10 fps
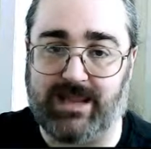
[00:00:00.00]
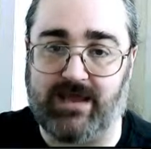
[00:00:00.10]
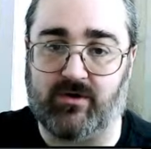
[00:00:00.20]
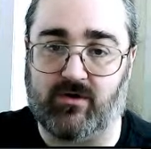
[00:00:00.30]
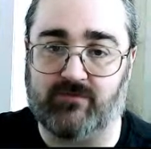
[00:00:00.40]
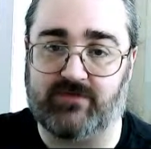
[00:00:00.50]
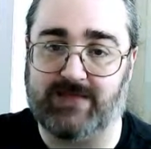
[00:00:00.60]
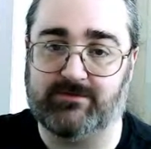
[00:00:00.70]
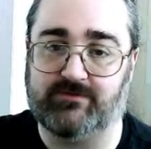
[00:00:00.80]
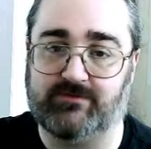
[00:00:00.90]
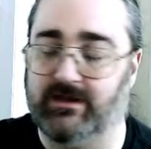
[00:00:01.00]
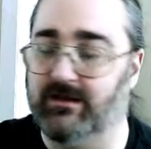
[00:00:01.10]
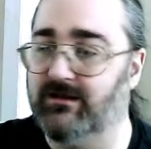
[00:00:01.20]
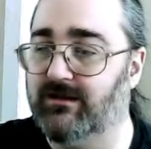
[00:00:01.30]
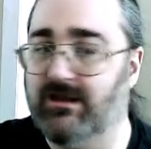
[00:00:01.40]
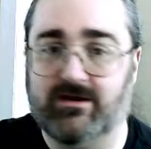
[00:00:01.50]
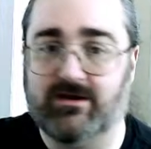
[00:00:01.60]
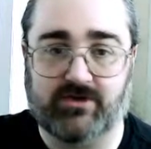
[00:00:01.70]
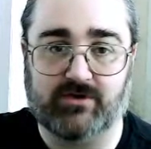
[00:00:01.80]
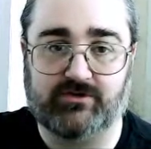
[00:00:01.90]
out of the atmosphere
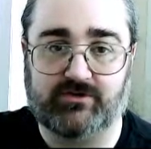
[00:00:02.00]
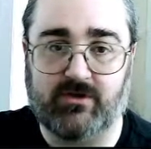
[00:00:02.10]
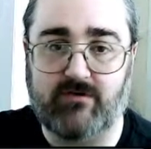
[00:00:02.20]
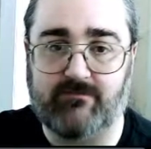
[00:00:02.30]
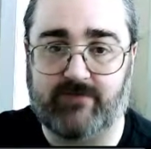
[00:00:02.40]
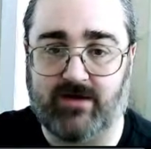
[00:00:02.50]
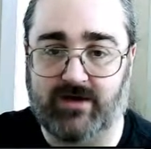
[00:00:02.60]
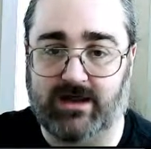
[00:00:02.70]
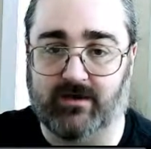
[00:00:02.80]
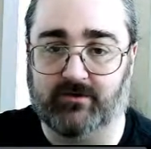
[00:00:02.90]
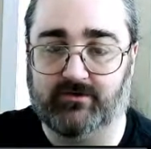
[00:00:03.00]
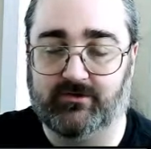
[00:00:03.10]
because I was so far out